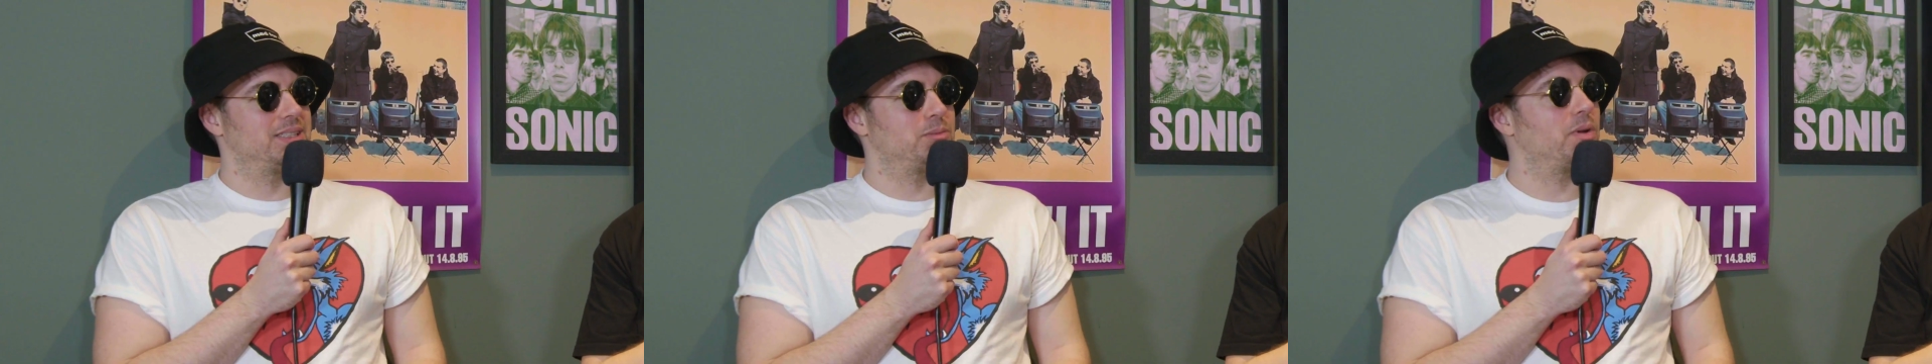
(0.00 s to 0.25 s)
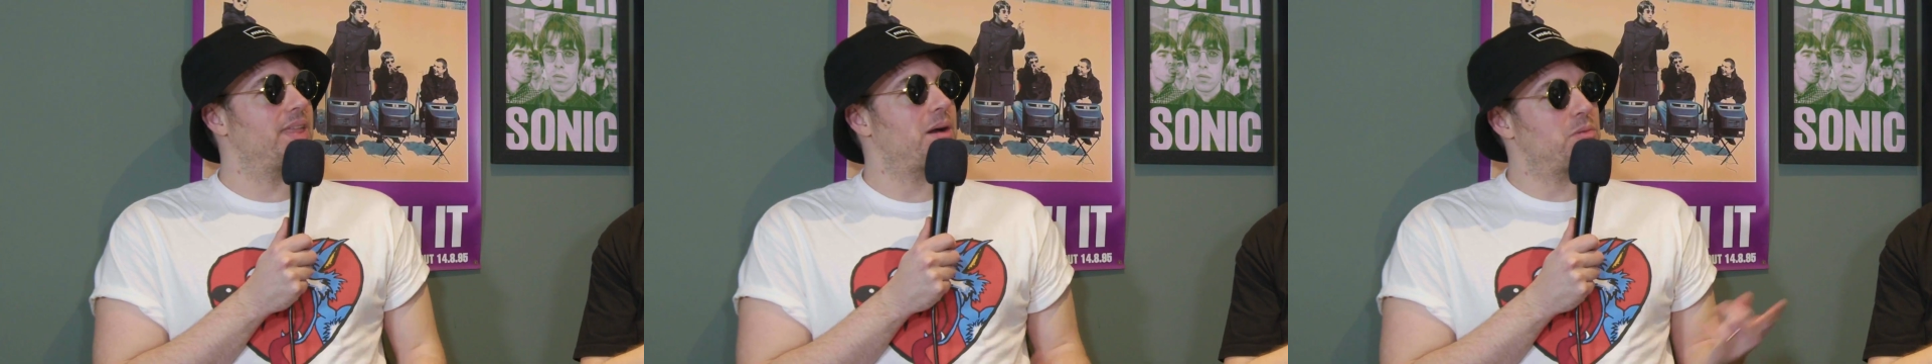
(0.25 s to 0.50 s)

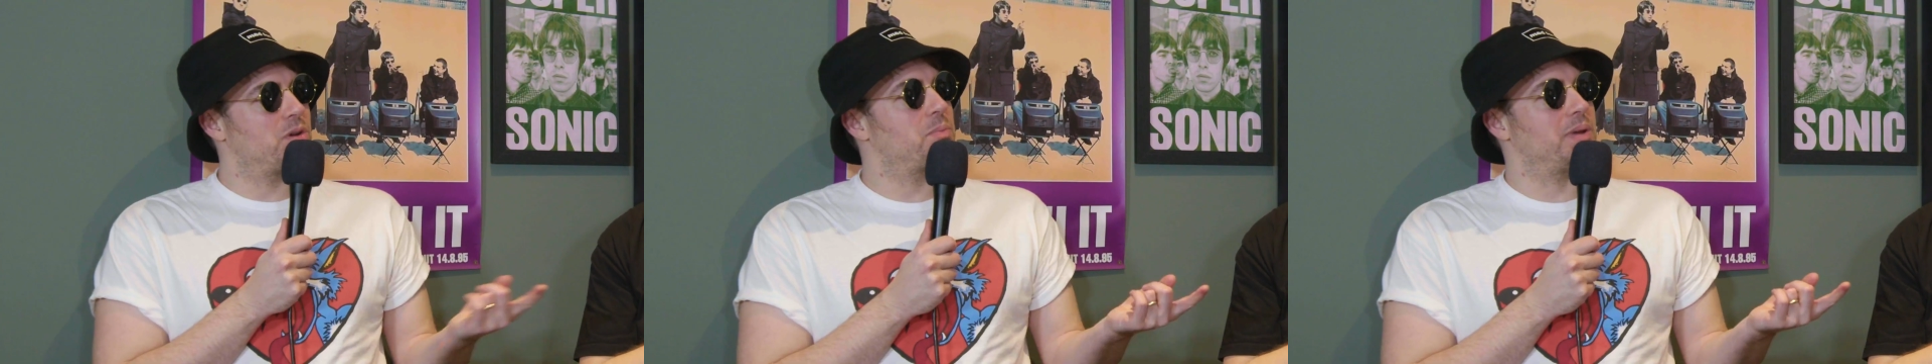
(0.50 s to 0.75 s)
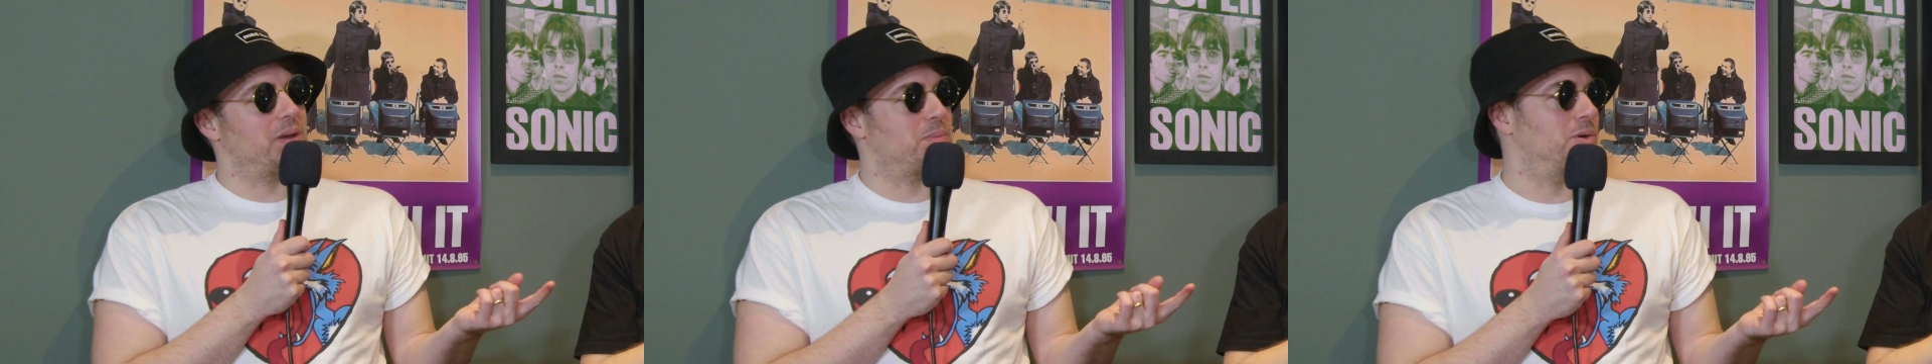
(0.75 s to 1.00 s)
Well, that would
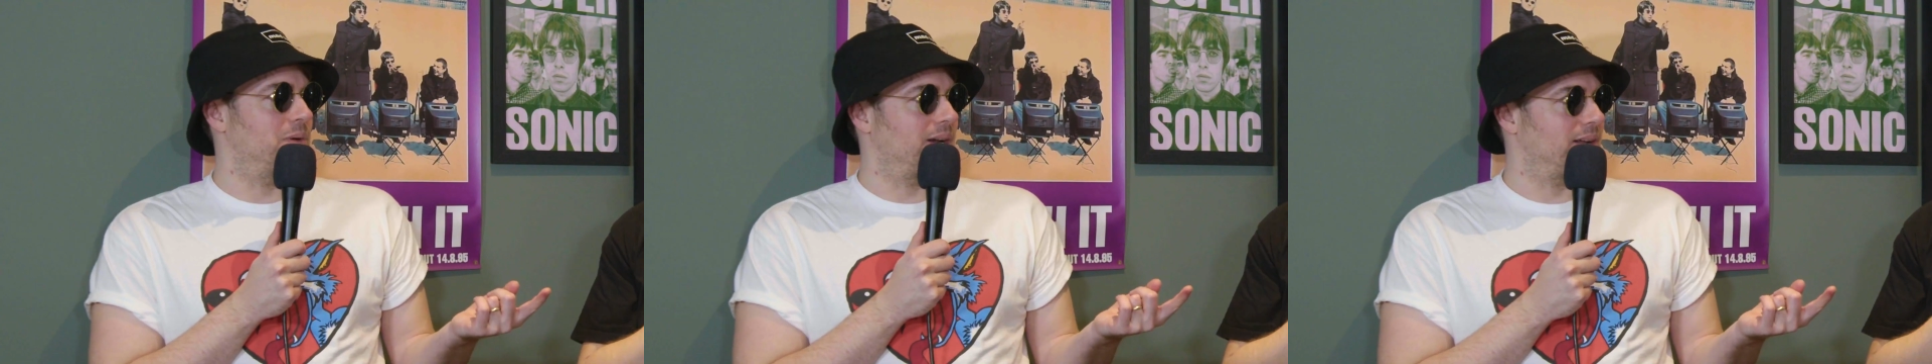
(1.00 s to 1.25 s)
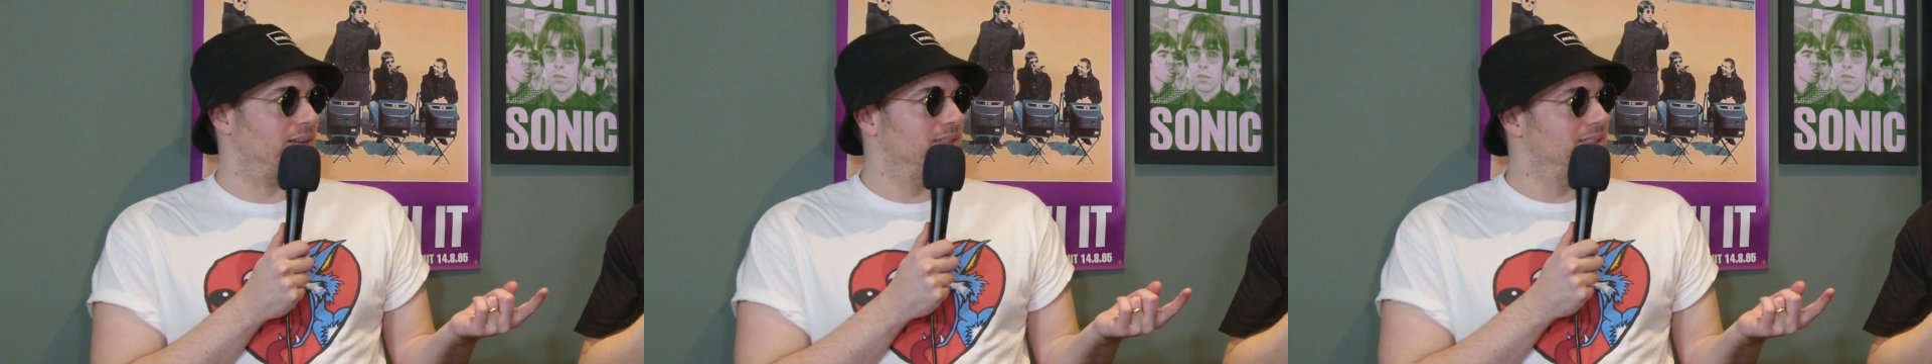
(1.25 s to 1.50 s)
be a Paul
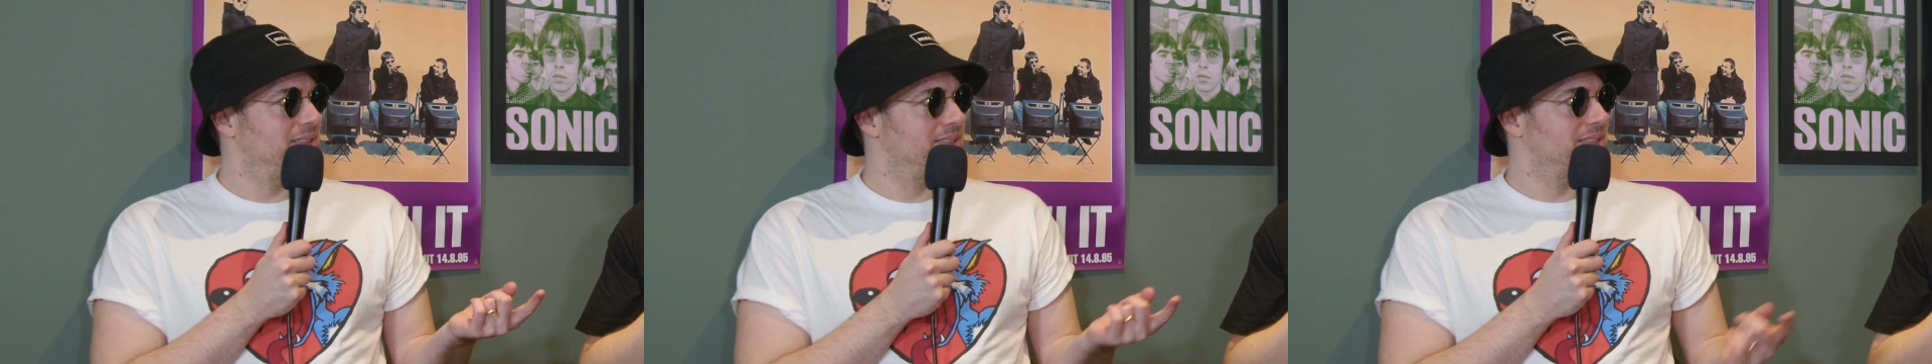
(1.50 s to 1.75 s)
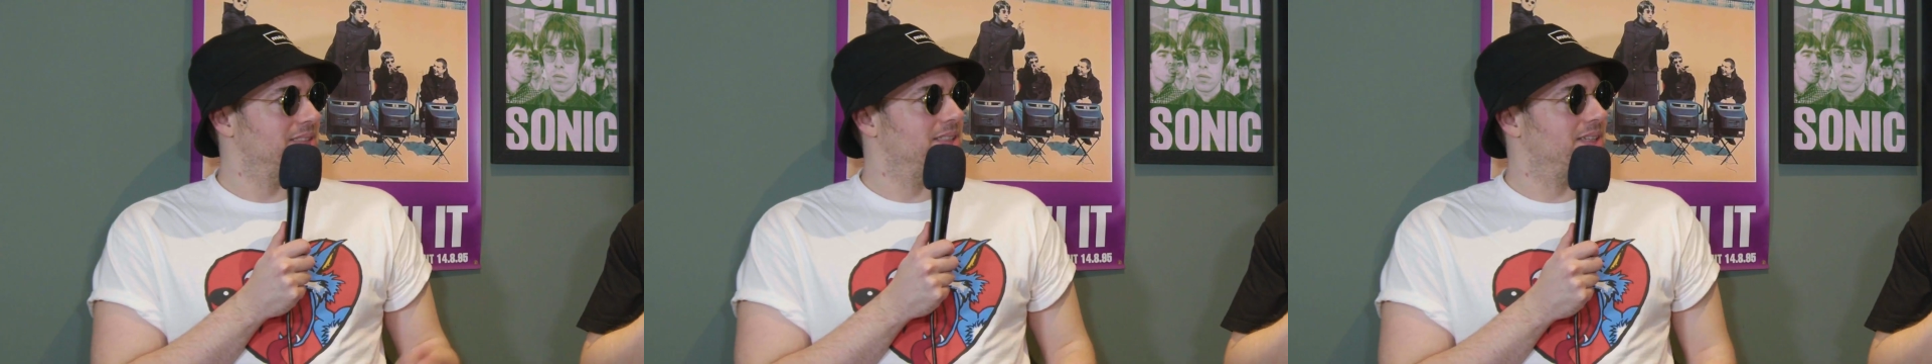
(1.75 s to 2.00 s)
Weller.
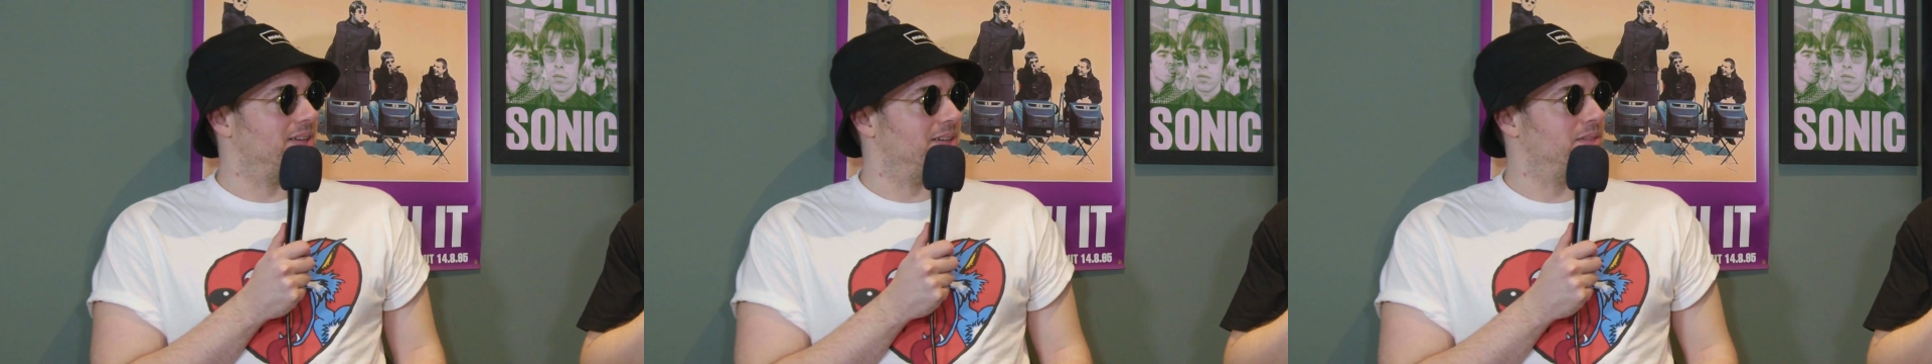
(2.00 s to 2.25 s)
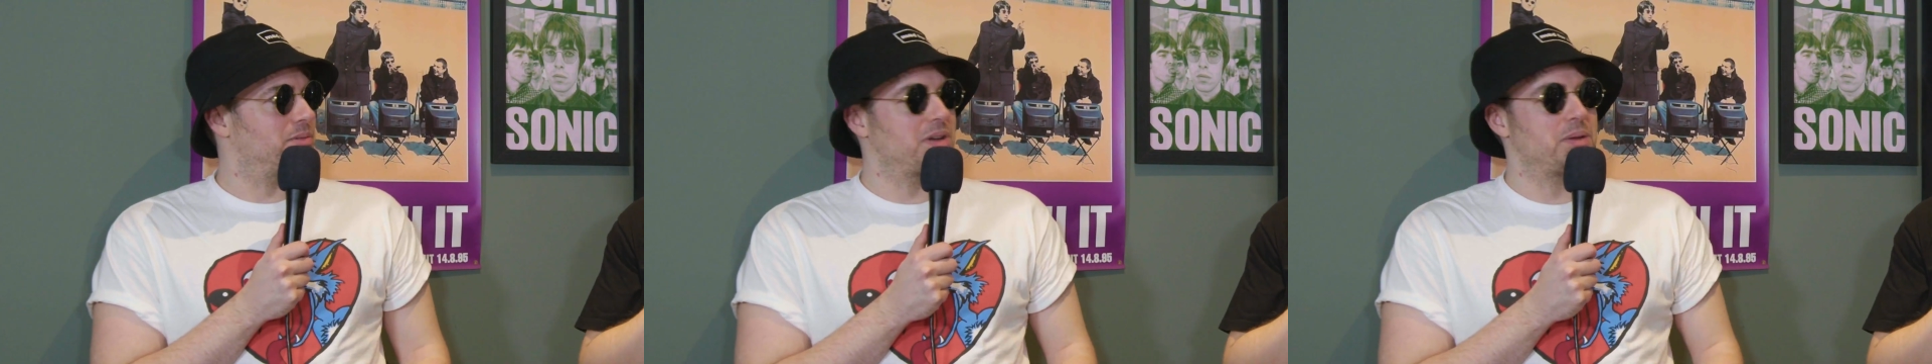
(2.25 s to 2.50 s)
You know, 3